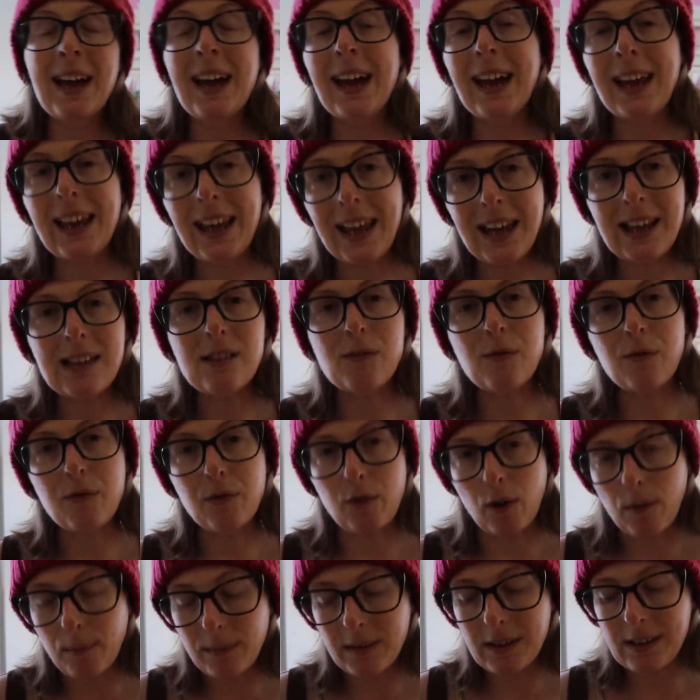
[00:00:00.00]
It is
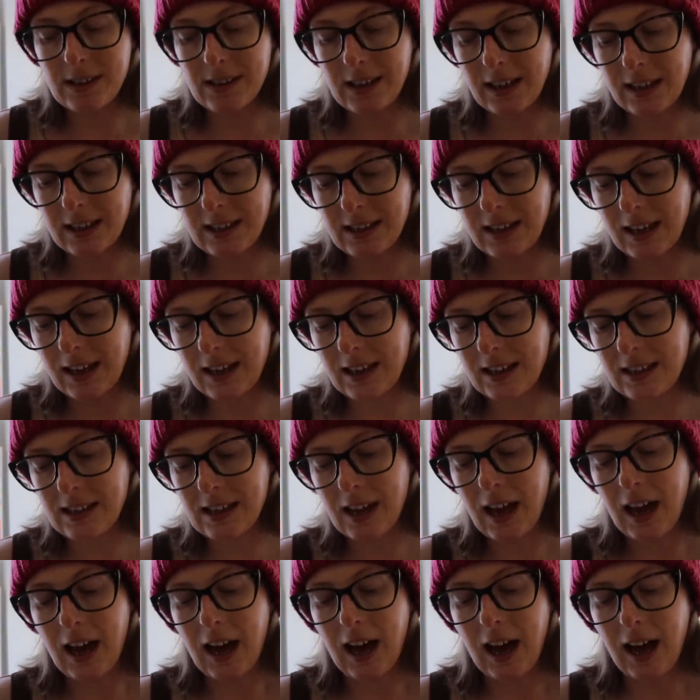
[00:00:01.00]
from the 60s,
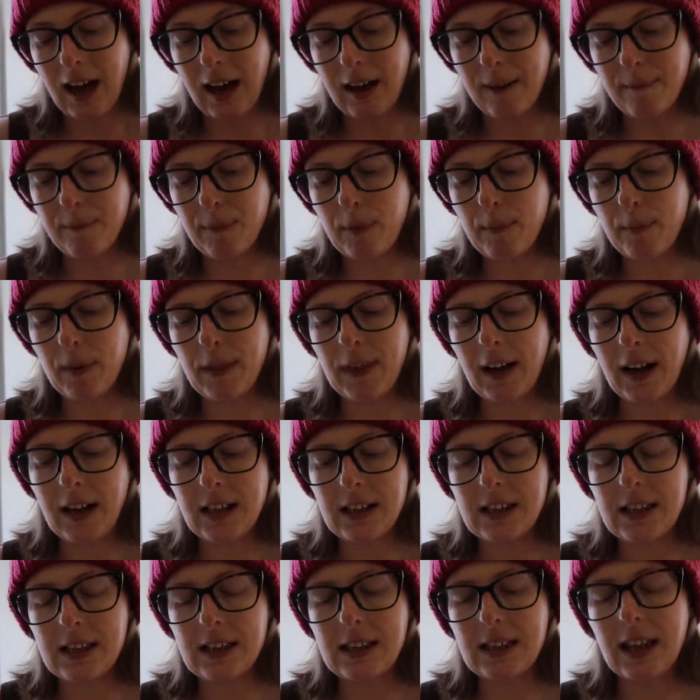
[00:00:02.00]
but
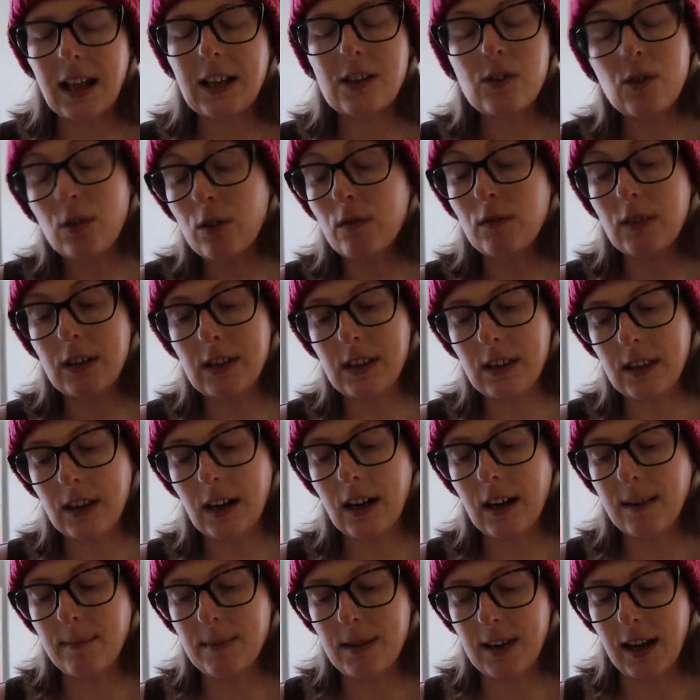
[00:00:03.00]
that's not the reason
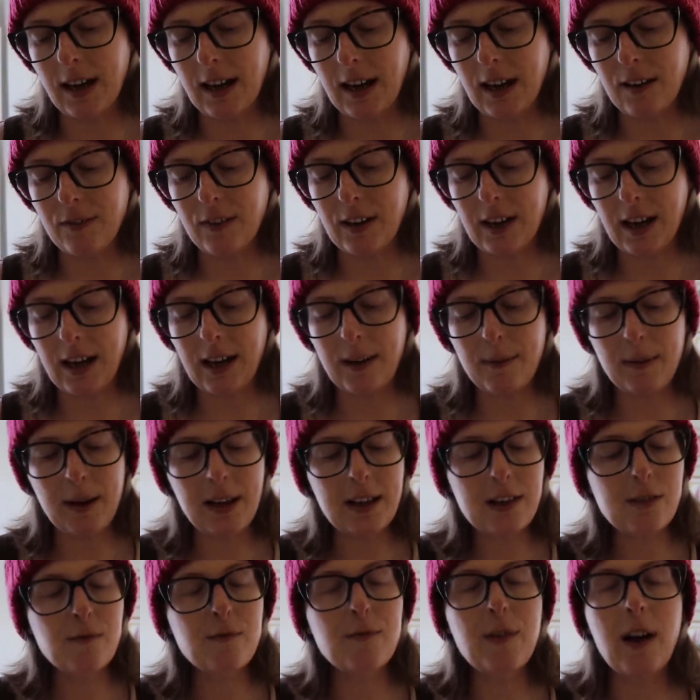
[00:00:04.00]
that I'm DNFing it.
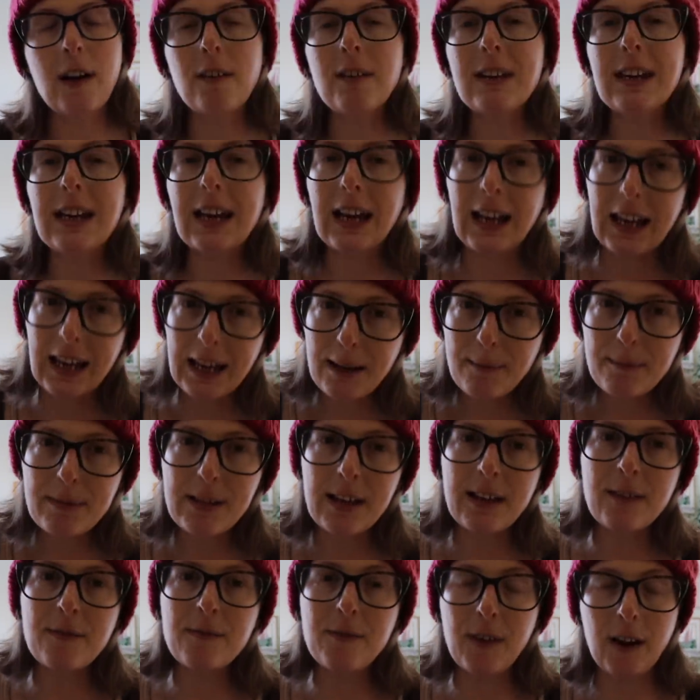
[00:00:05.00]
It's very clipped
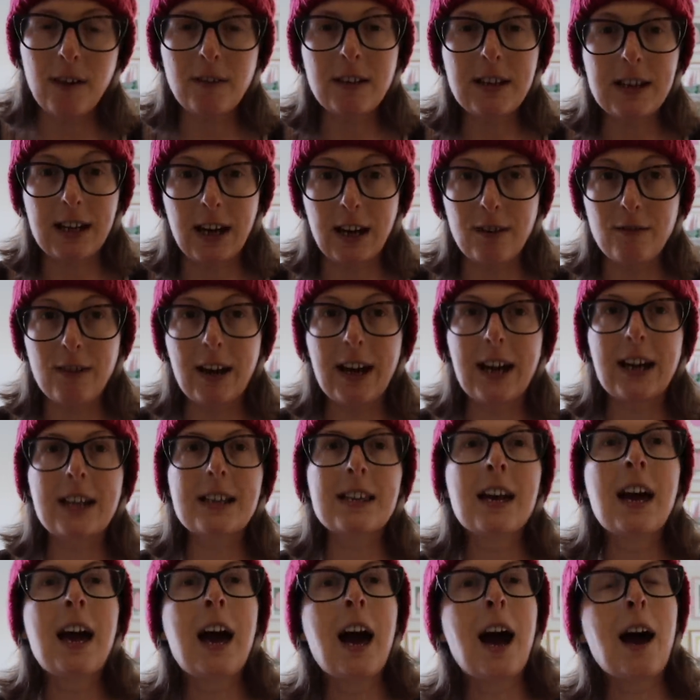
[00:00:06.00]
and very direct,
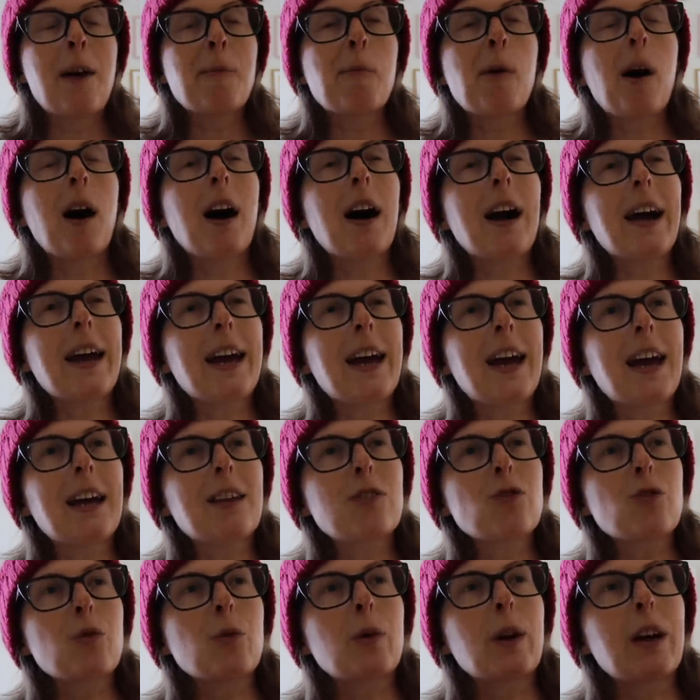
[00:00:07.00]
and what I
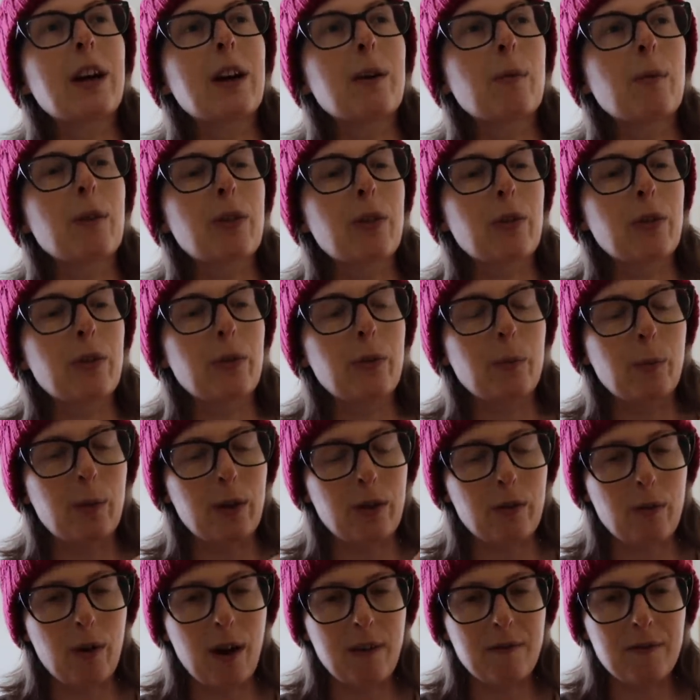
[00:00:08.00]
enjoy with
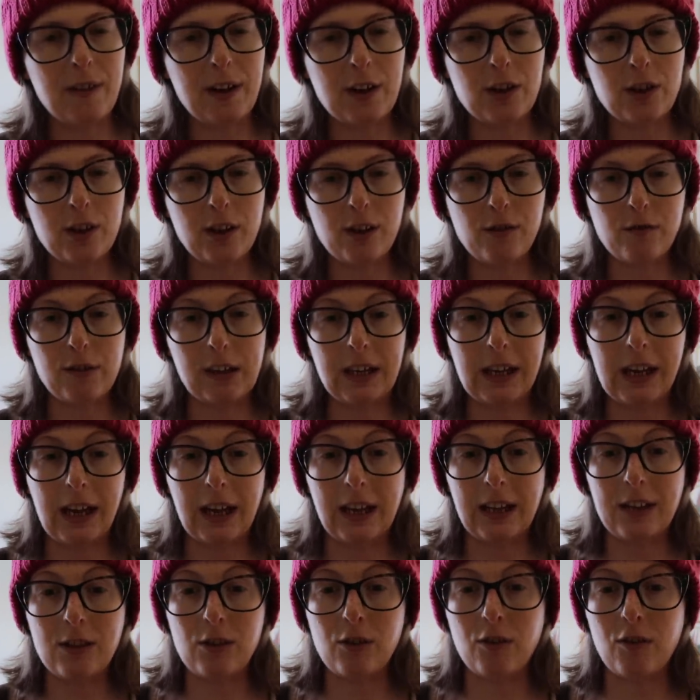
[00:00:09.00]
crime fiction is really
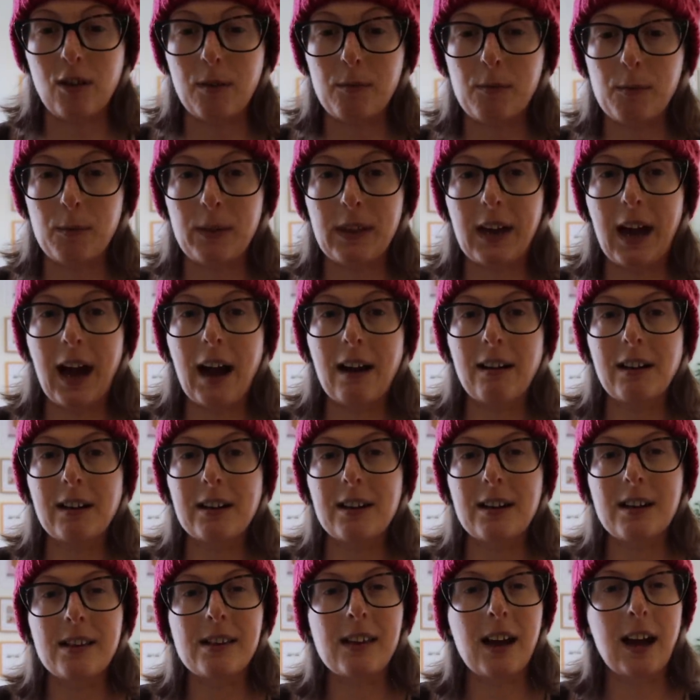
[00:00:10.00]
getting to grips with
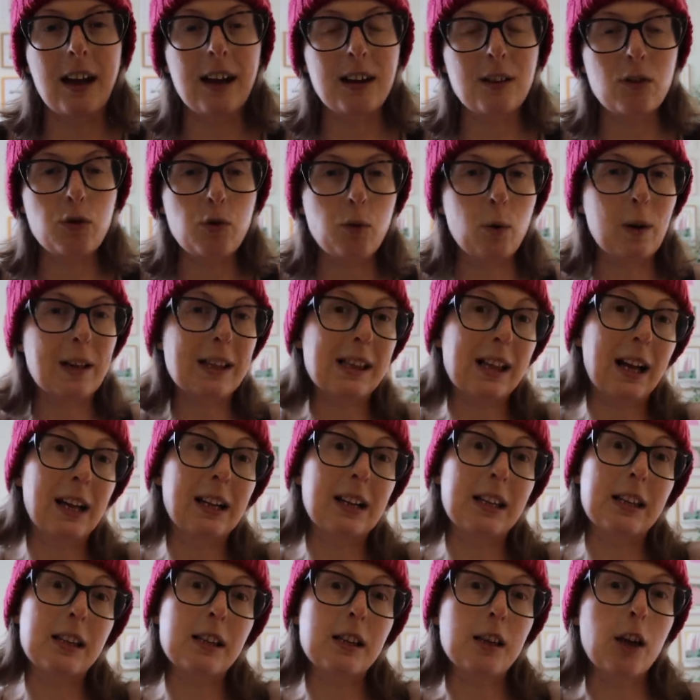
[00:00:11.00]
characters. I enjoy
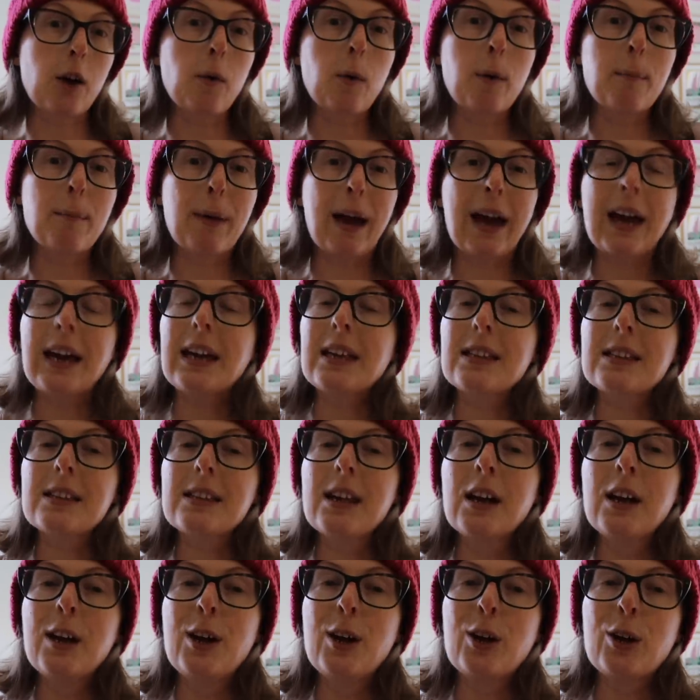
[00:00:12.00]
slightly slower paced
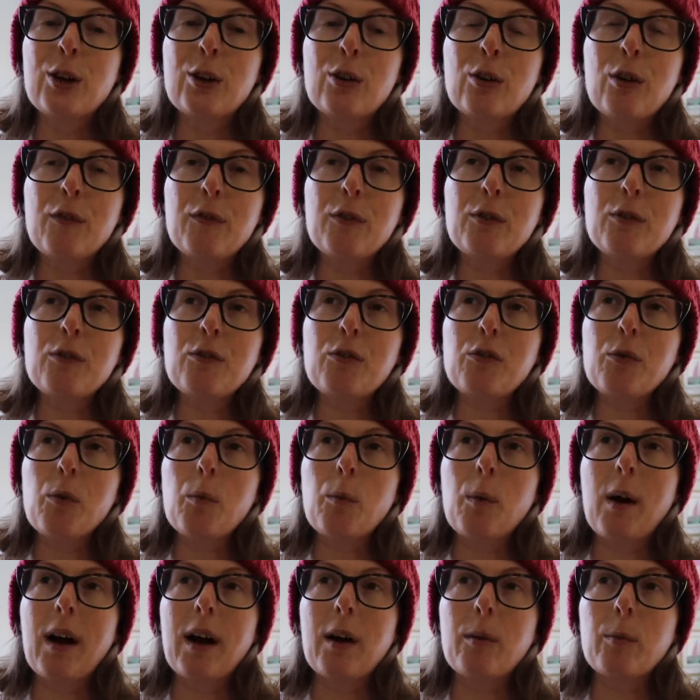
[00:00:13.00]
novels
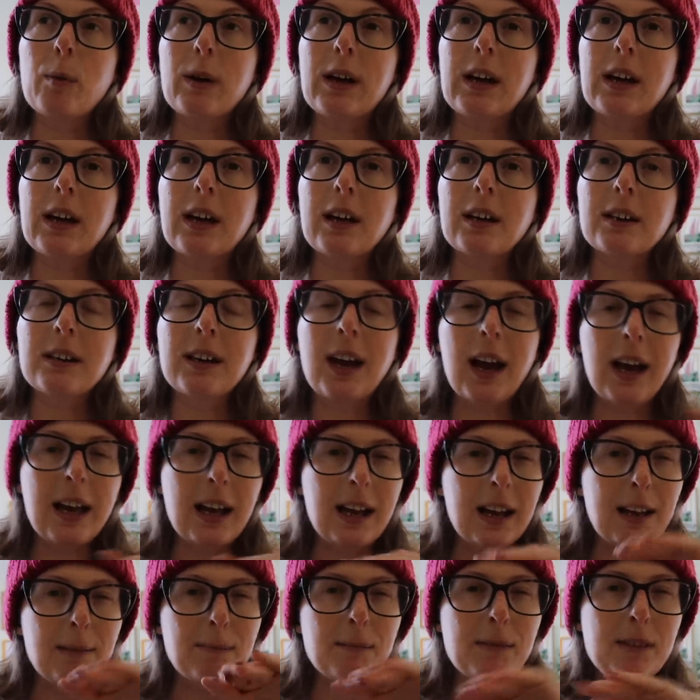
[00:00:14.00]
where we can get a
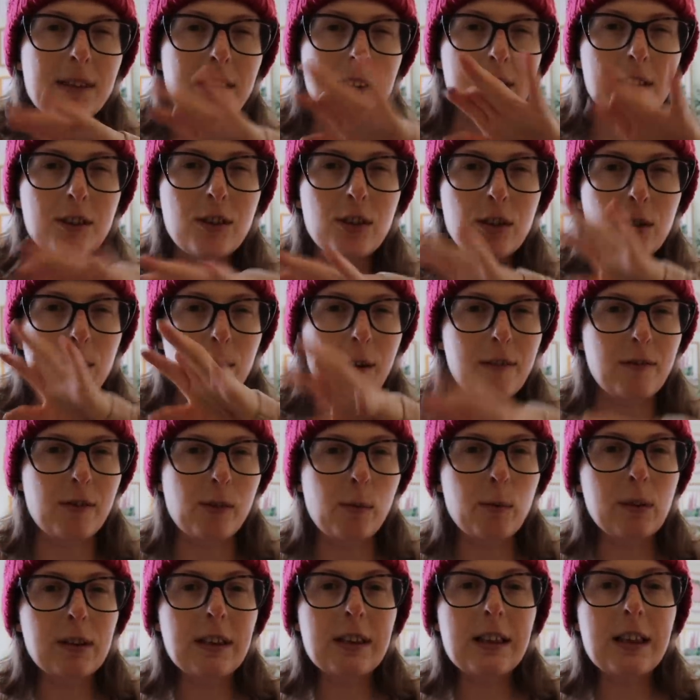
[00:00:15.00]
glimpse into
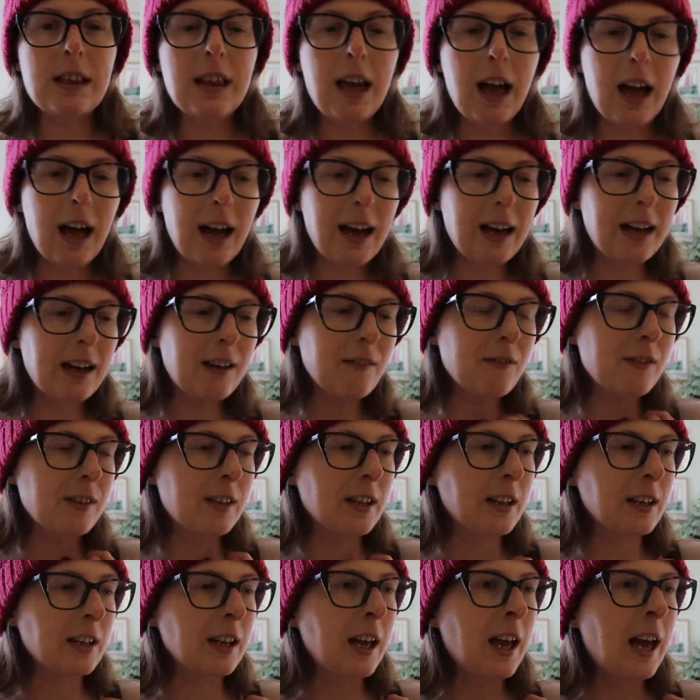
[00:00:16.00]
everyone's lives
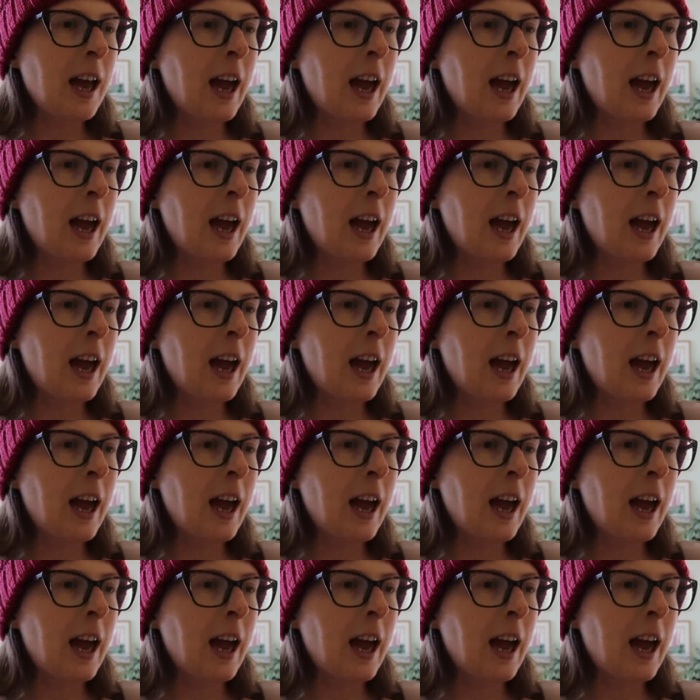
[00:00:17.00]
and